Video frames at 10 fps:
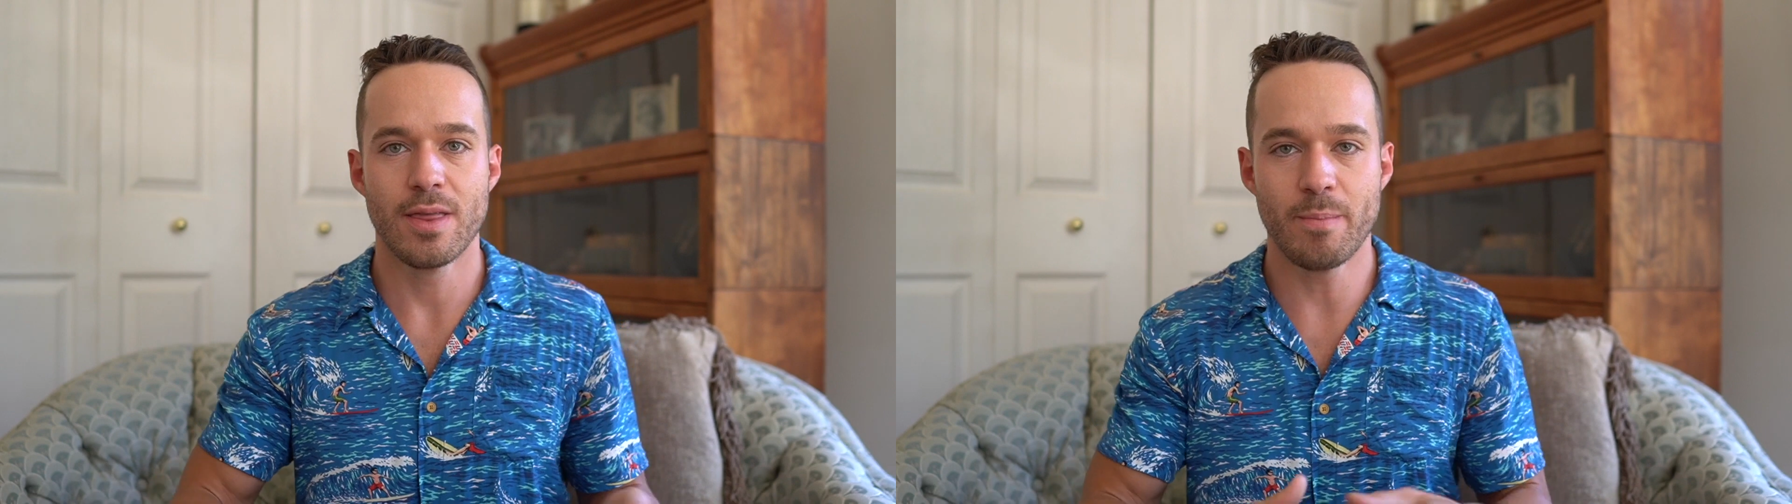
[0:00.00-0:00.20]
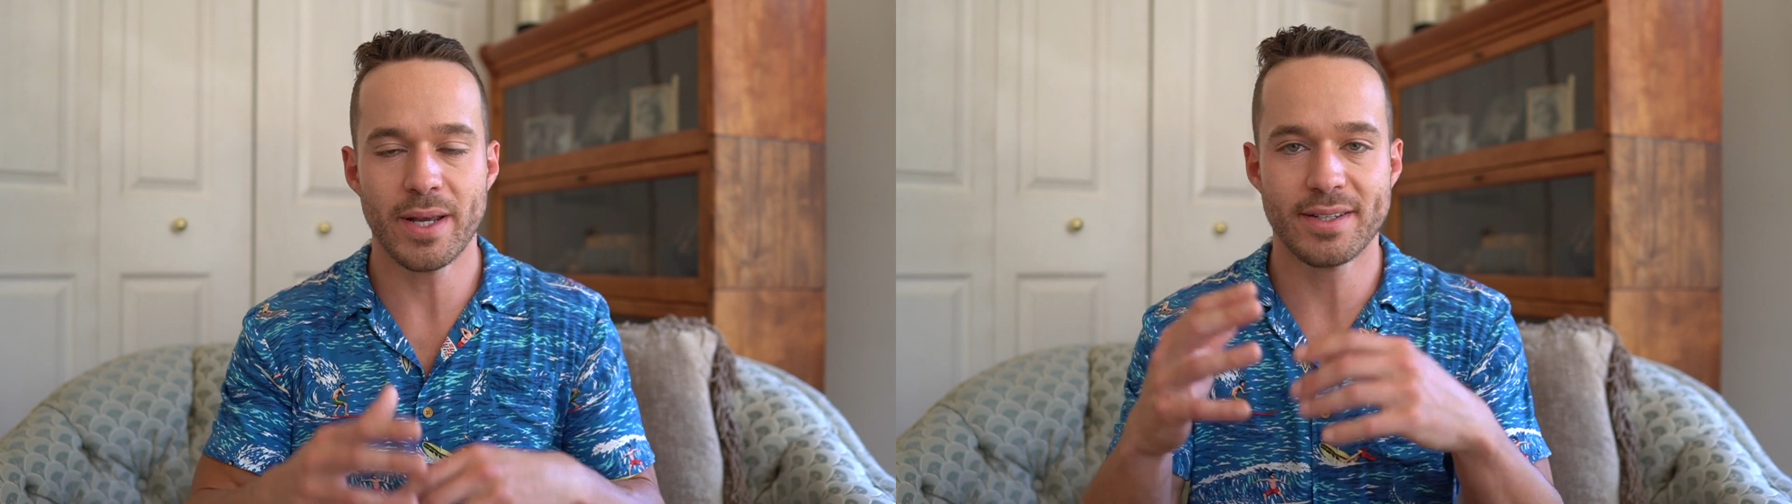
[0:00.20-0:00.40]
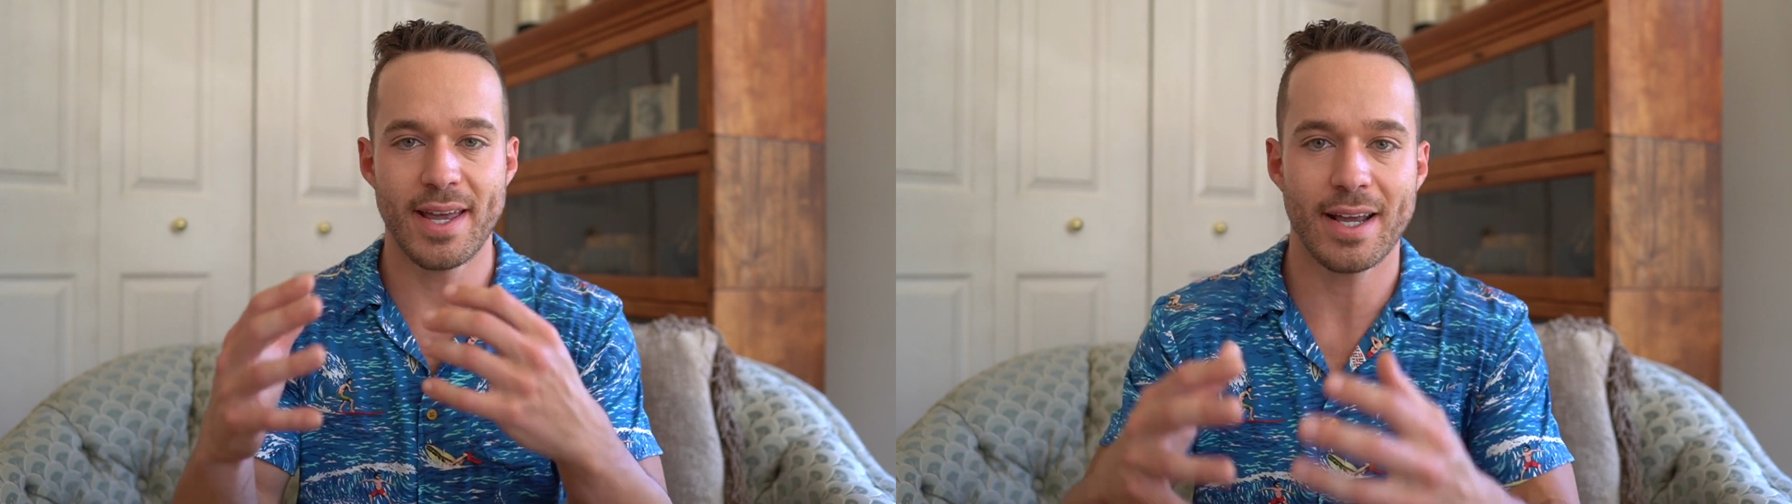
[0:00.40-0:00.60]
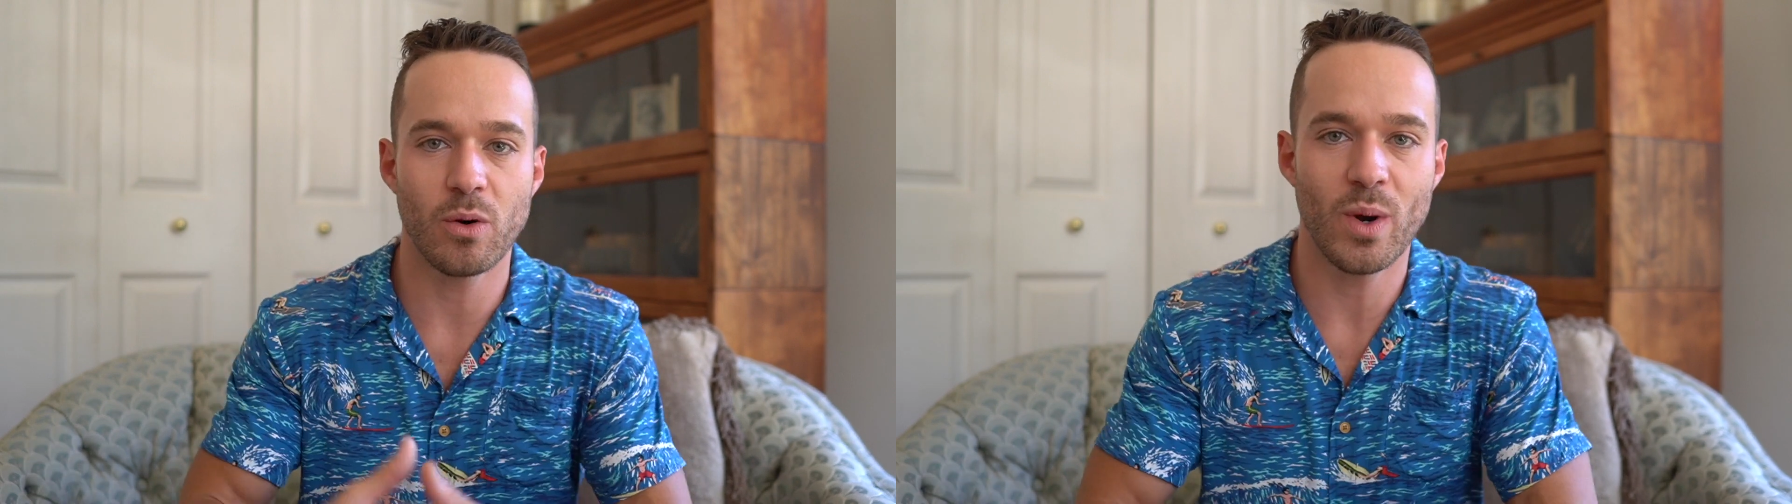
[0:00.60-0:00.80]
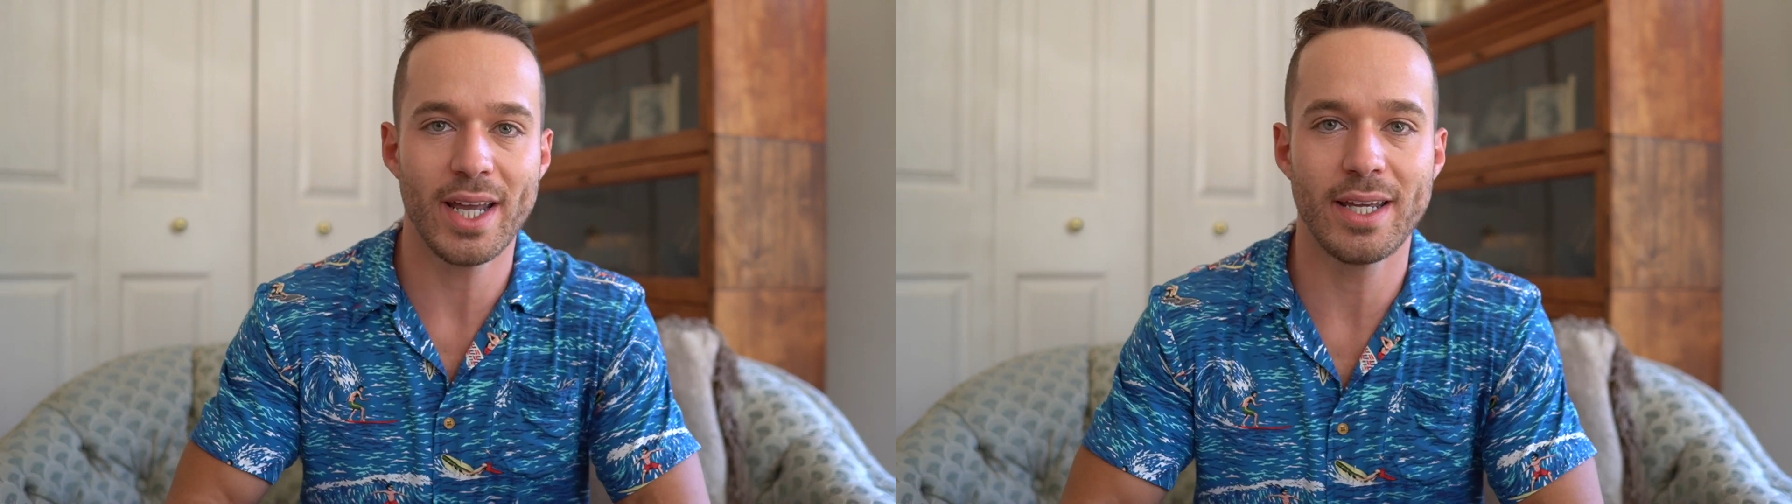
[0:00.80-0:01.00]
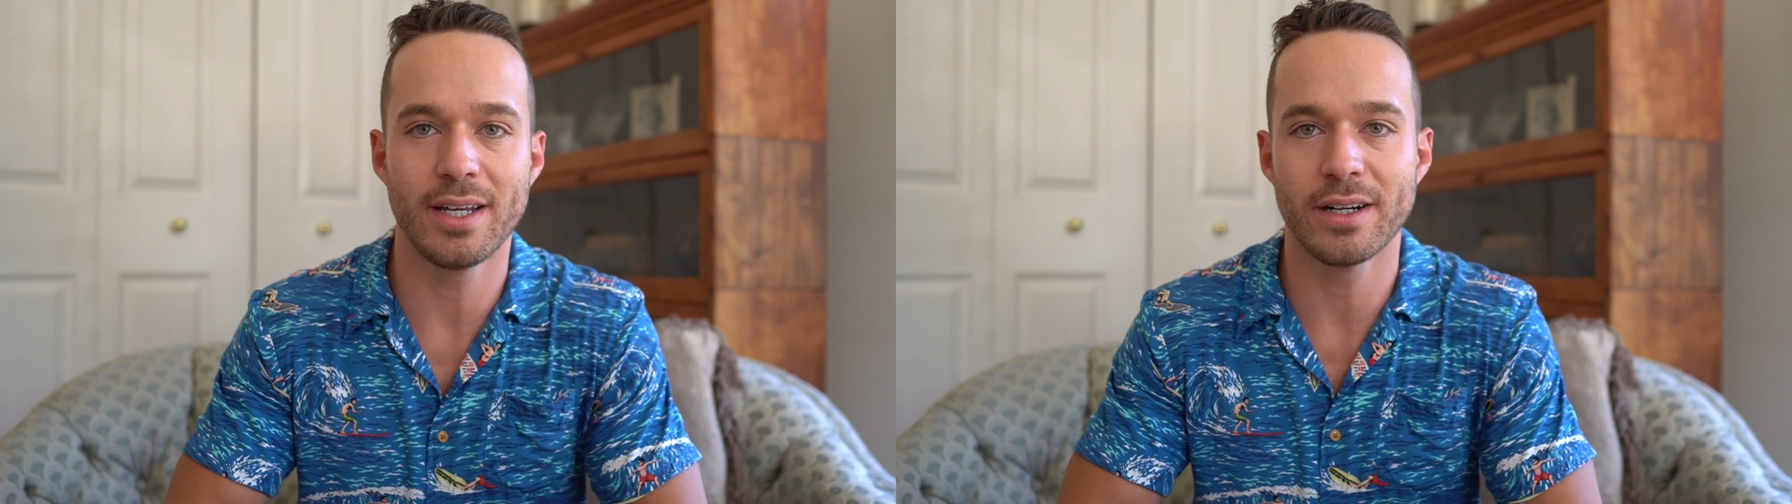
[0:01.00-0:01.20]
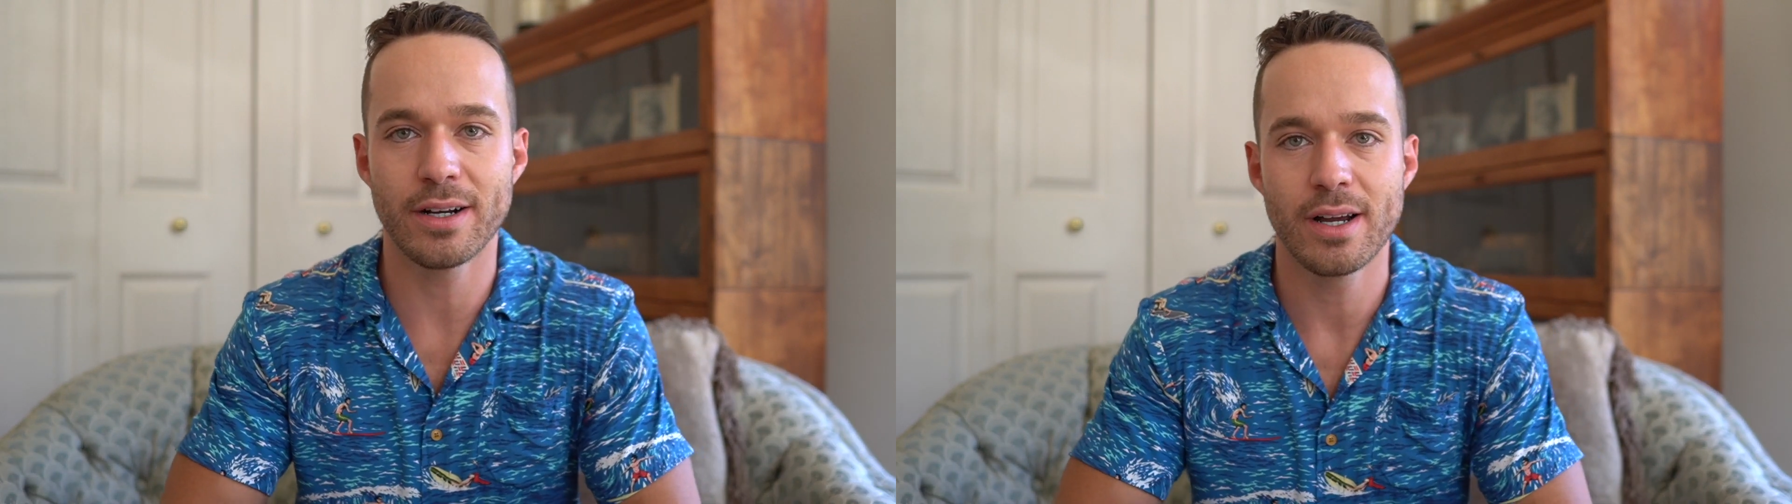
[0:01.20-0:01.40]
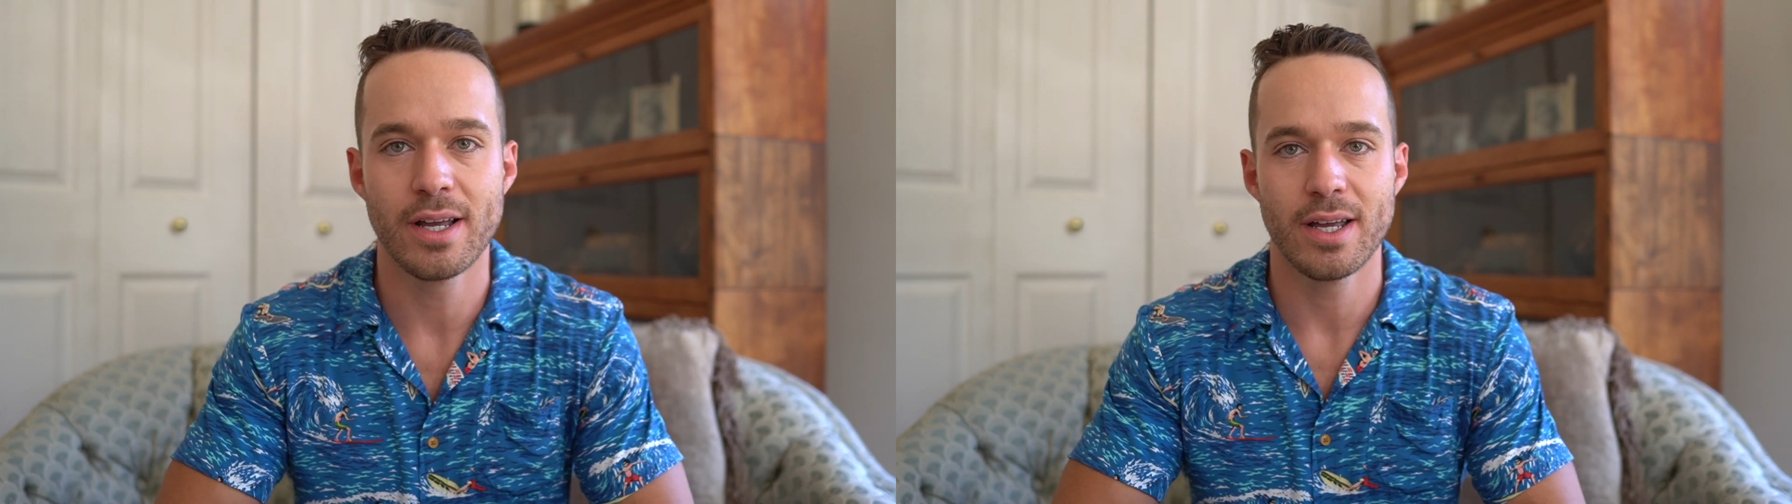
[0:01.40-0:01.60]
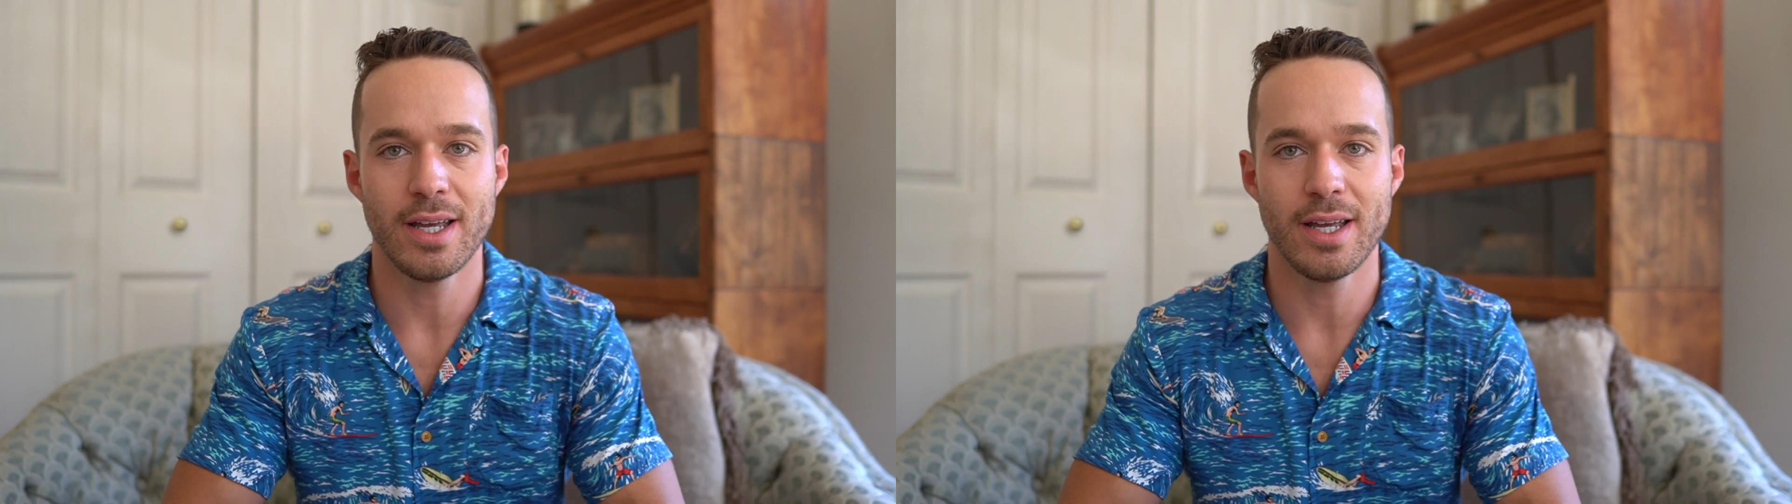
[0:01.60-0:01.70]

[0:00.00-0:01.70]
the big takeaway here